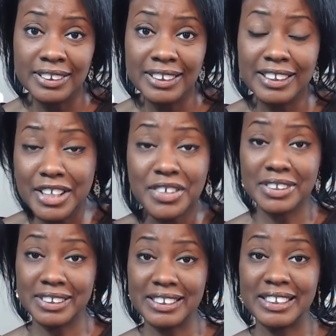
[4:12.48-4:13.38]

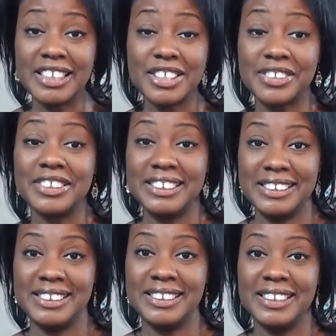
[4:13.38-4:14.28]

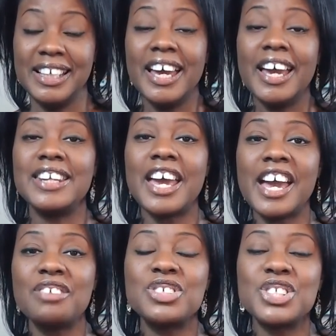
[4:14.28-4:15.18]
Literally. And they
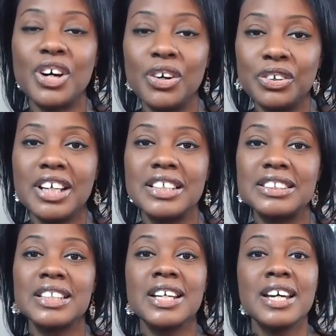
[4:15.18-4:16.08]
have shown
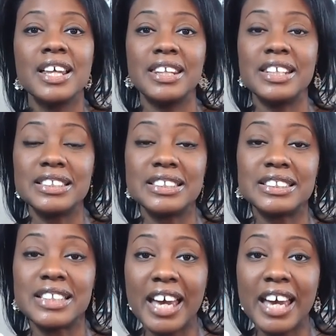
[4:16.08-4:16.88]
us this